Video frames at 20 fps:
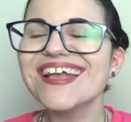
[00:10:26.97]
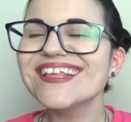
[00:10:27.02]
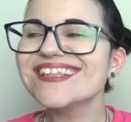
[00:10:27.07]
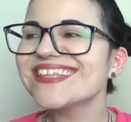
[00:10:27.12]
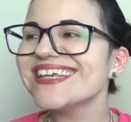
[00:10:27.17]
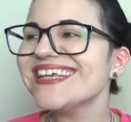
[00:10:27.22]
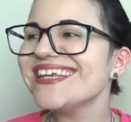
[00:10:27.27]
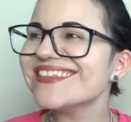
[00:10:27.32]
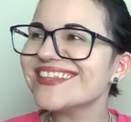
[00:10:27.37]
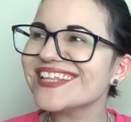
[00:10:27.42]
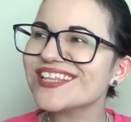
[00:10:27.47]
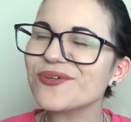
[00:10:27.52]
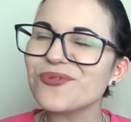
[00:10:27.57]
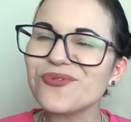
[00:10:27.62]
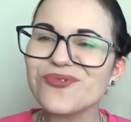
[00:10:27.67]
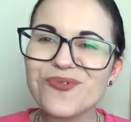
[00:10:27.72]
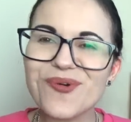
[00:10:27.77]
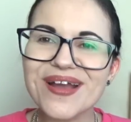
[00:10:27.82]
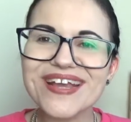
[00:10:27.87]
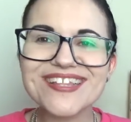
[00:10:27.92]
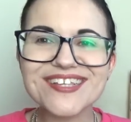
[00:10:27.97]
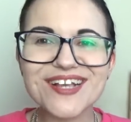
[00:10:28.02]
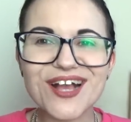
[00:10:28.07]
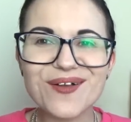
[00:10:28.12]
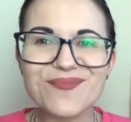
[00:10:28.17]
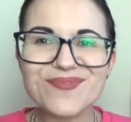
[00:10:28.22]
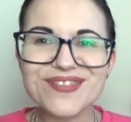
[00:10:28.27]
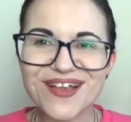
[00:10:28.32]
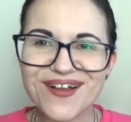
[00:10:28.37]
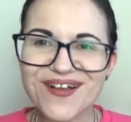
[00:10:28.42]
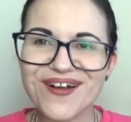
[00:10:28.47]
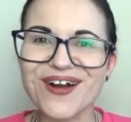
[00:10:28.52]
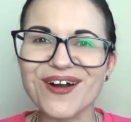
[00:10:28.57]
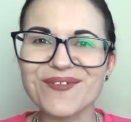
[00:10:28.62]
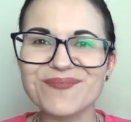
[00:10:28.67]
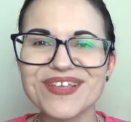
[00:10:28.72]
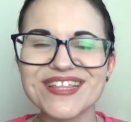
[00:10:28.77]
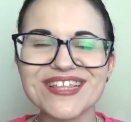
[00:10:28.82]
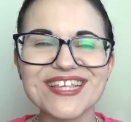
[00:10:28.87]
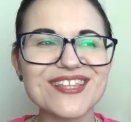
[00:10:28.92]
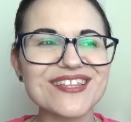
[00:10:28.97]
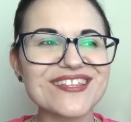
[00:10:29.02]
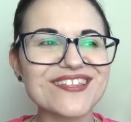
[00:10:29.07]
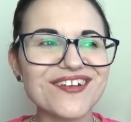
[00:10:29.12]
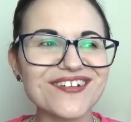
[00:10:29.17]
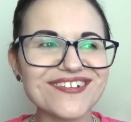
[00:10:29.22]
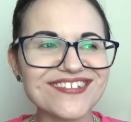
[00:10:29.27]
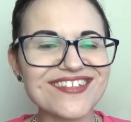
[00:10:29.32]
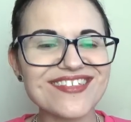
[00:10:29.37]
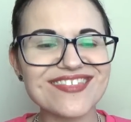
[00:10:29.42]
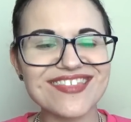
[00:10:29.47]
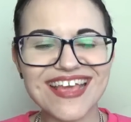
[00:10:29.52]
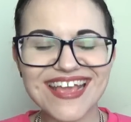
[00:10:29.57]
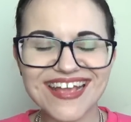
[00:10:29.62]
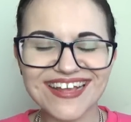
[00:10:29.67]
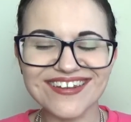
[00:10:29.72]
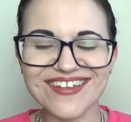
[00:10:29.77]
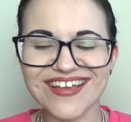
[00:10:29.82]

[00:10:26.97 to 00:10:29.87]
See, this always comes up. This is such a thing.